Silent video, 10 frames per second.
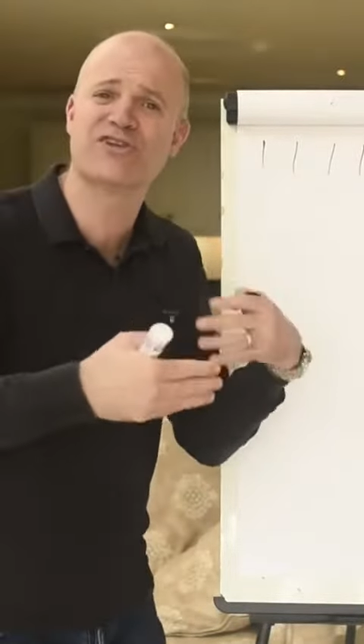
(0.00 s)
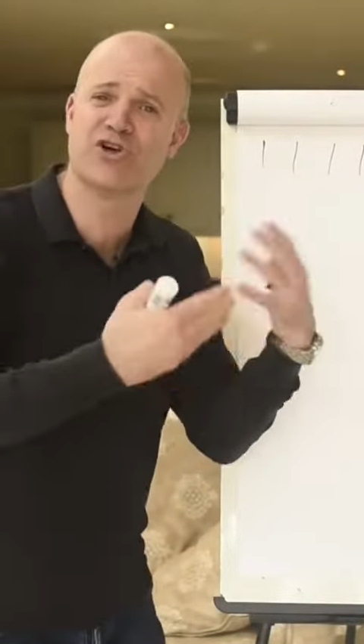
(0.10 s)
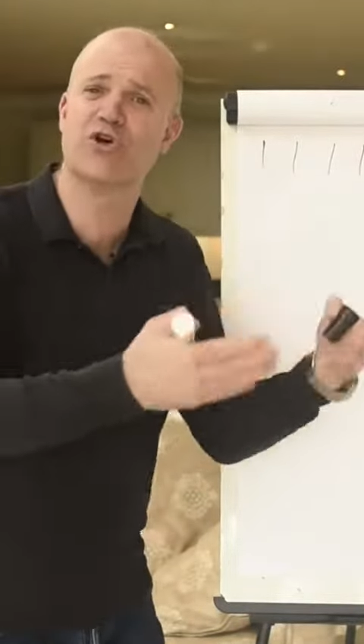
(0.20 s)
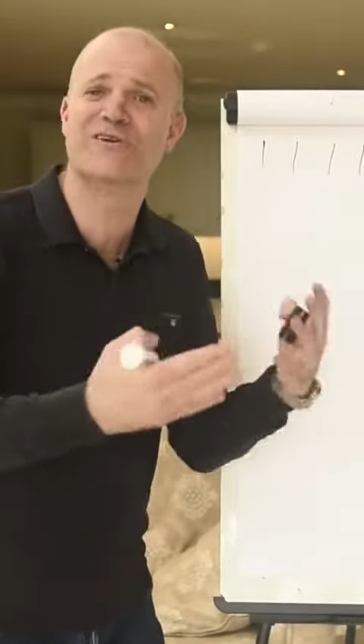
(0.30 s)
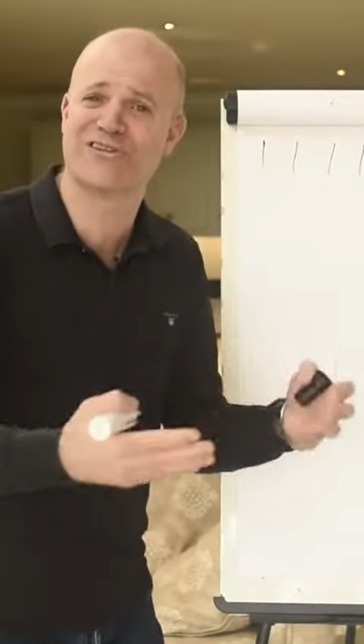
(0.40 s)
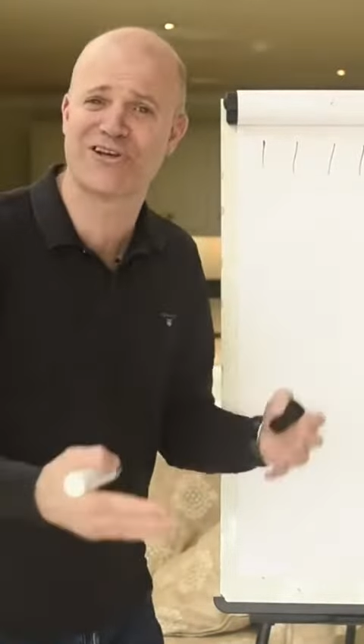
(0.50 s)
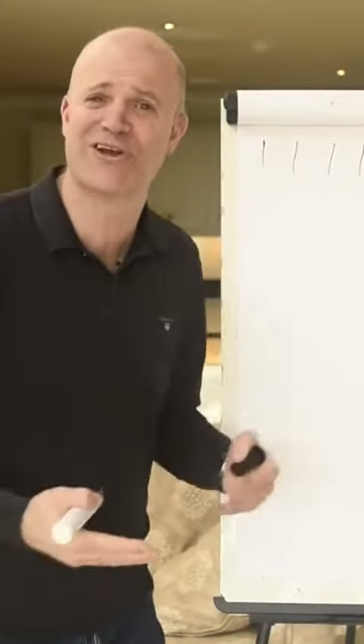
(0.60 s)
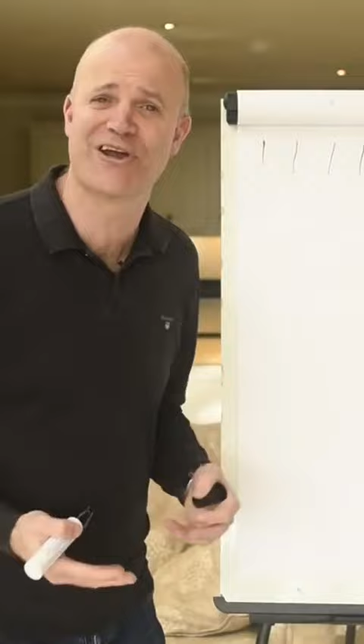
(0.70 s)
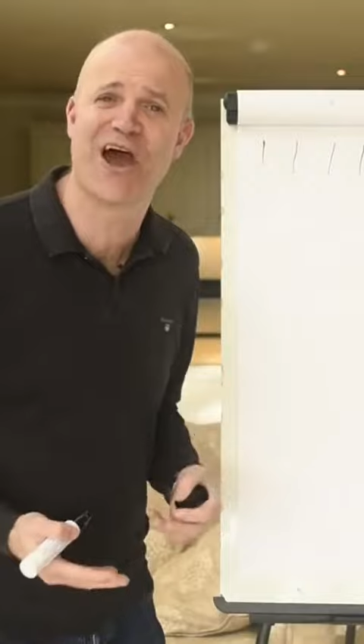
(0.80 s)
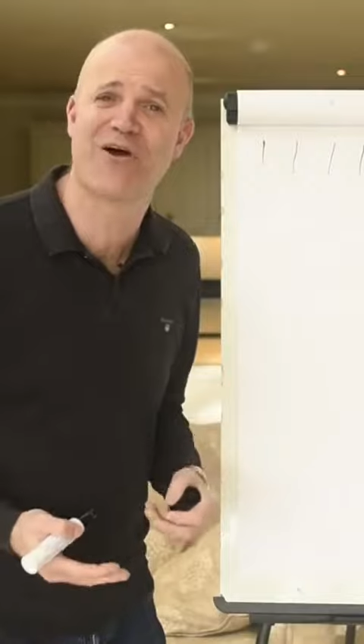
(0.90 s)
tourists are going
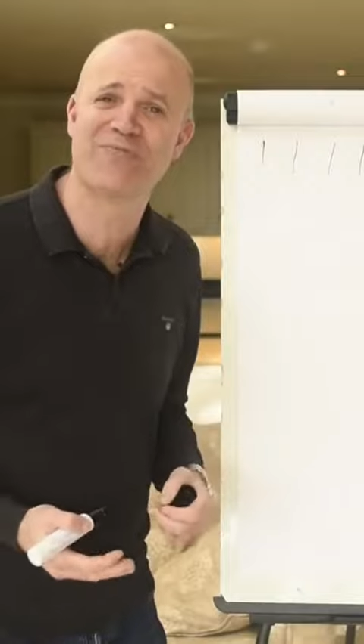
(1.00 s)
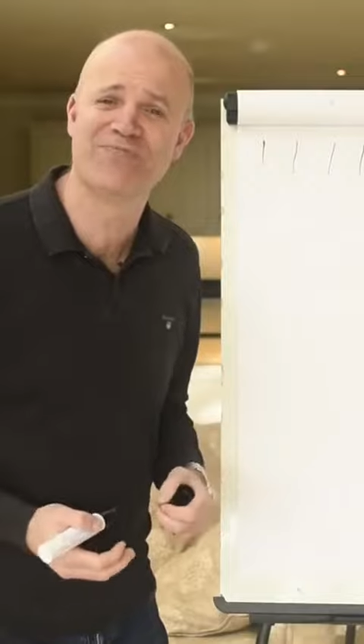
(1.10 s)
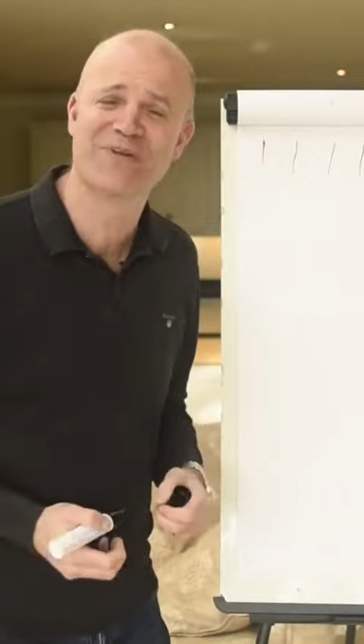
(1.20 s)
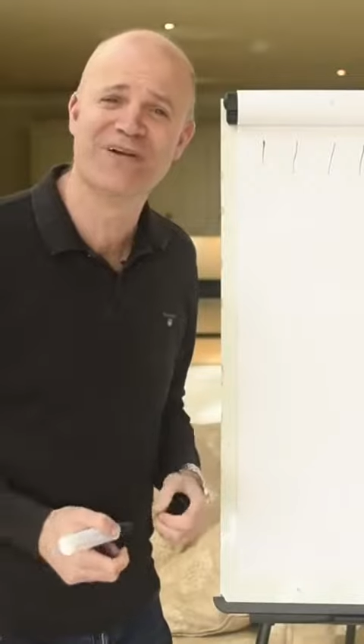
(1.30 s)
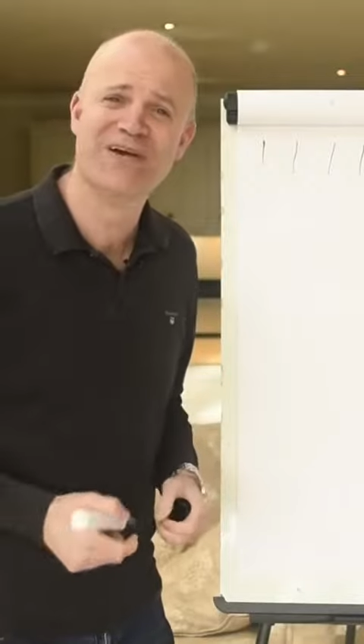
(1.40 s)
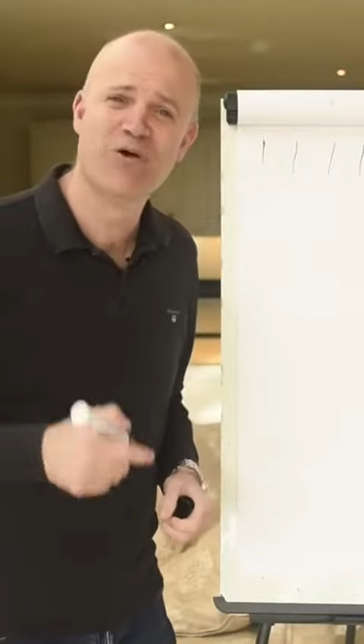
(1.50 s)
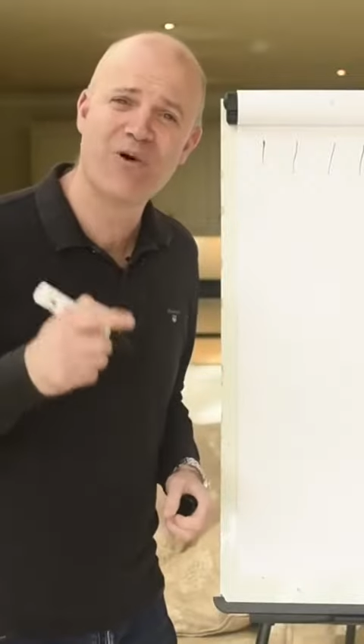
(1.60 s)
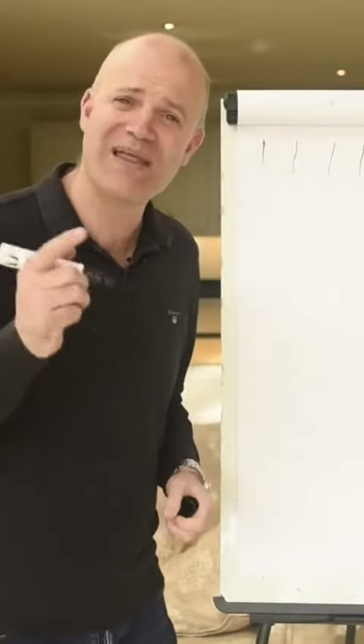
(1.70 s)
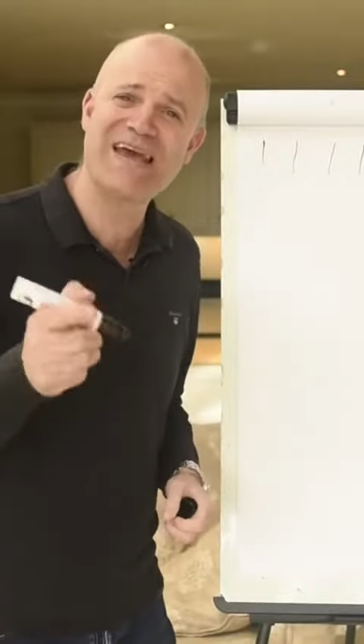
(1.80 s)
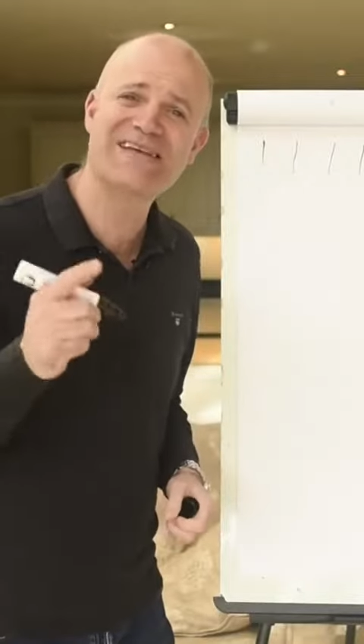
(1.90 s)
to go.
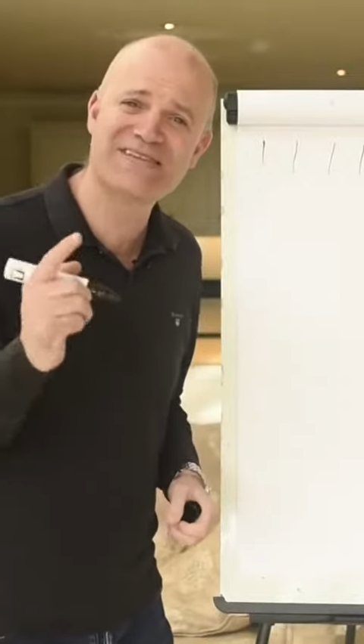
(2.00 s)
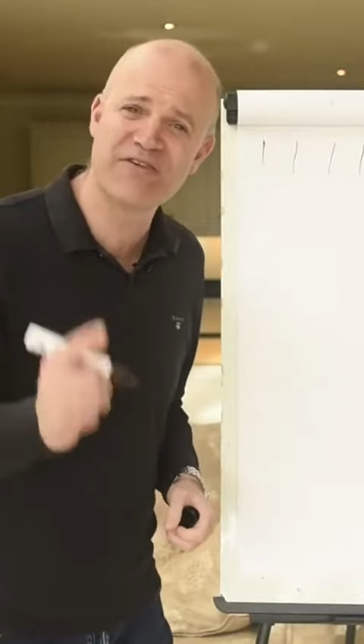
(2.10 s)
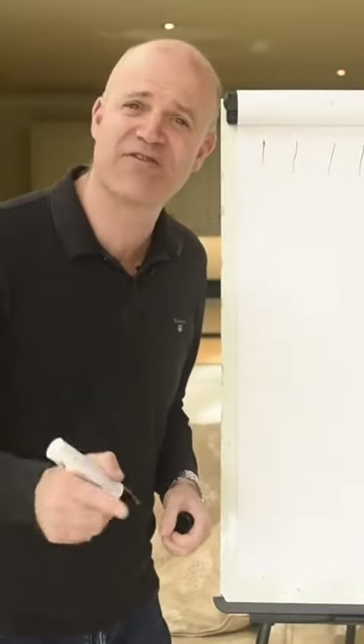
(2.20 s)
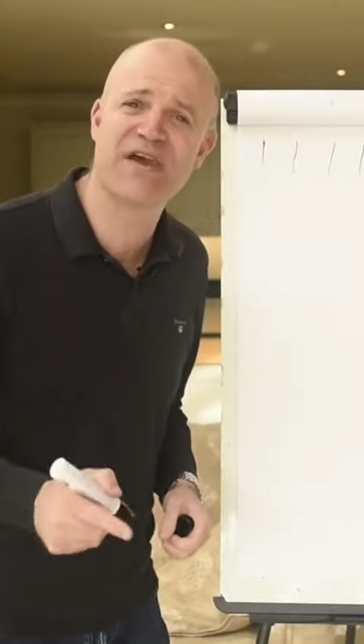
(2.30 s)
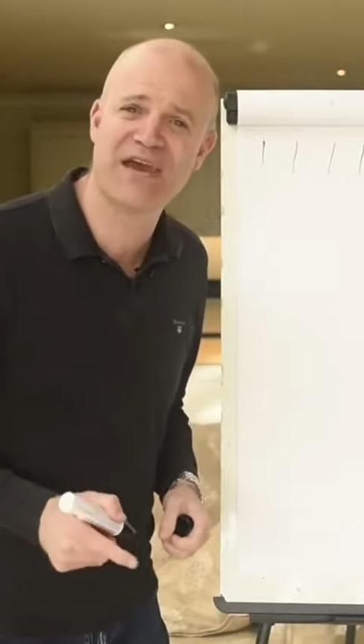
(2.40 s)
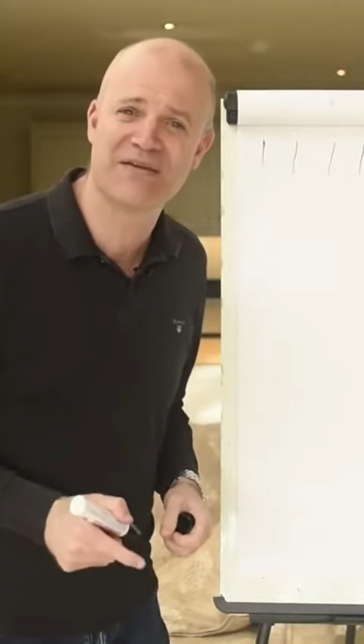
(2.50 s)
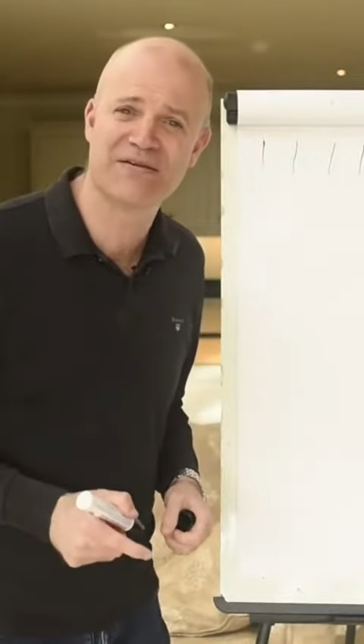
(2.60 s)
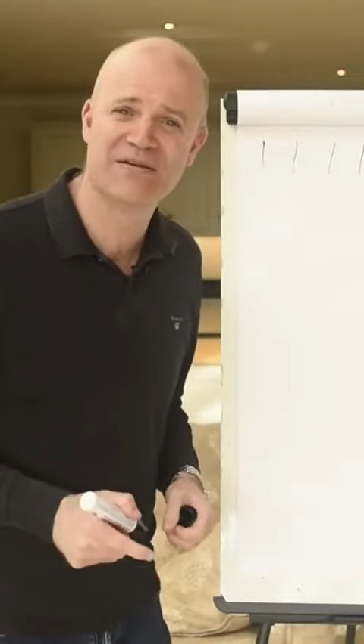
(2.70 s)
Well, here's the thing.